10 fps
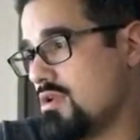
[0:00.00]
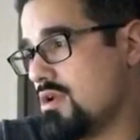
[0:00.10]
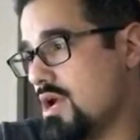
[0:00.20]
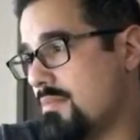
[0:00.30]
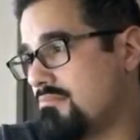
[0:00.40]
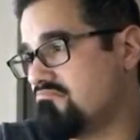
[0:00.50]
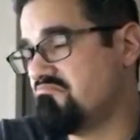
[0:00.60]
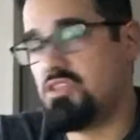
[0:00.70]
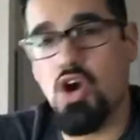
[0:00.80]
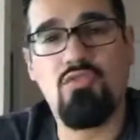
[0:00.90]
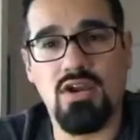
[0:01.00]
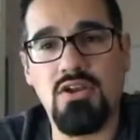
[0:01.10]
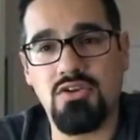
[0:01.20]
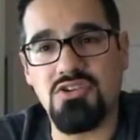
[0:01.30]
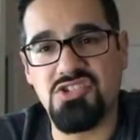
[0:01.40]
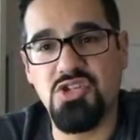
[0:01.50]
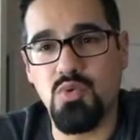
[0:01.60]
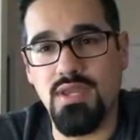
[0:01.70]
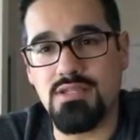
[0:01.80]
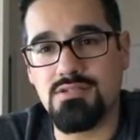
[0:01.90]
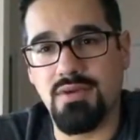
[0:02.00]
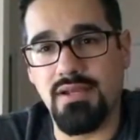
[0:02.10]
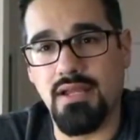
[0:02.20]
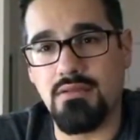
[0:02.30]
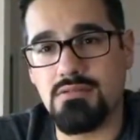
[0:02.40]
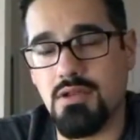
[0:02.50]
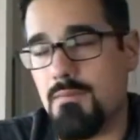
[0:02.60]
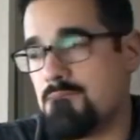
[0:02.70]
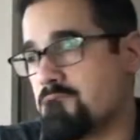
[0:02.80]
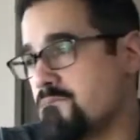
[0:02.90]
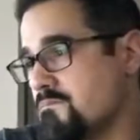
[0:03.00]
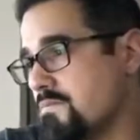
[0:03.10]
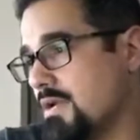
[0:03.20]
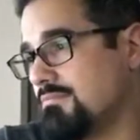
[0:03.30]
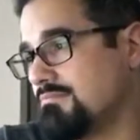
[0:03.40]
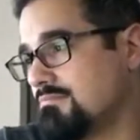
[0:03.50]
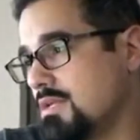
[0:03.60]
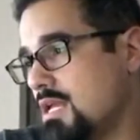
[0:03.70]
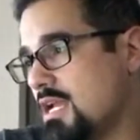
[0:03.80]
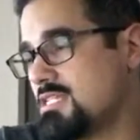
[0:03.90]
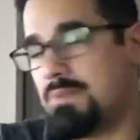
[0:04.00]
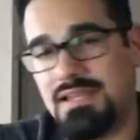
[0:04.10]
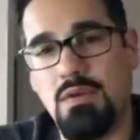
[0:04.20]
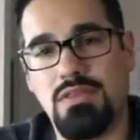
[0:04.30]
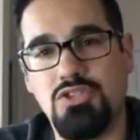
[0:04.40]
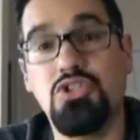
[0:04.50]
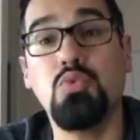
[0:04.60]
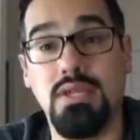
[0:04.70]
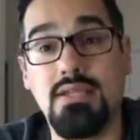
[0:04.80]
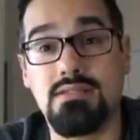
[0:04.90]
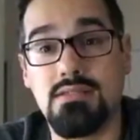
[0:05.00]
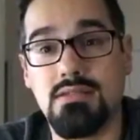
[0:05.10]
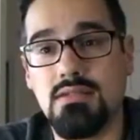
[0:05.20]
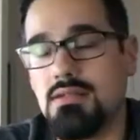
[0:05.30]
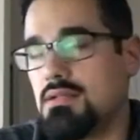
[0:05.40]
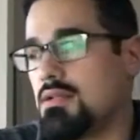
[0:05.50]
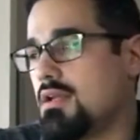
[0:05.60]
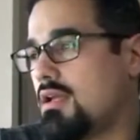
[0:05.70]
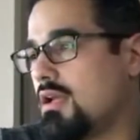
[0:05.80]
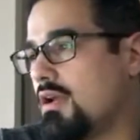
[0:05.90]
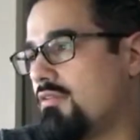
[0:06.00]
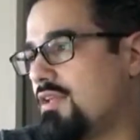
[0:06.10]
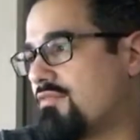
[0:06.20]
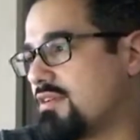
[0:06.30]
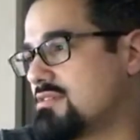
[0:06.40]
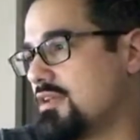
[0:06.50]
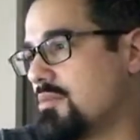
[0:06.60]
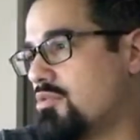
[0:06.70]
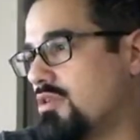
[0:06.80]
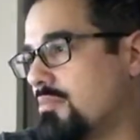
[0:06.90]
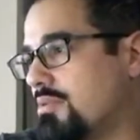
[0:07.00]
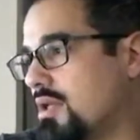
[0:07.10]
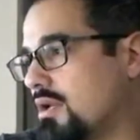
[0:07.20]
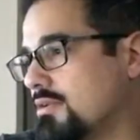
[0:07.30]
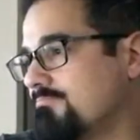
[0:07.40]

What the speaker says: The over-under is 2 weeks right now, so I'm expecting within 2 weeks of Netflix saying they're pulling the plug.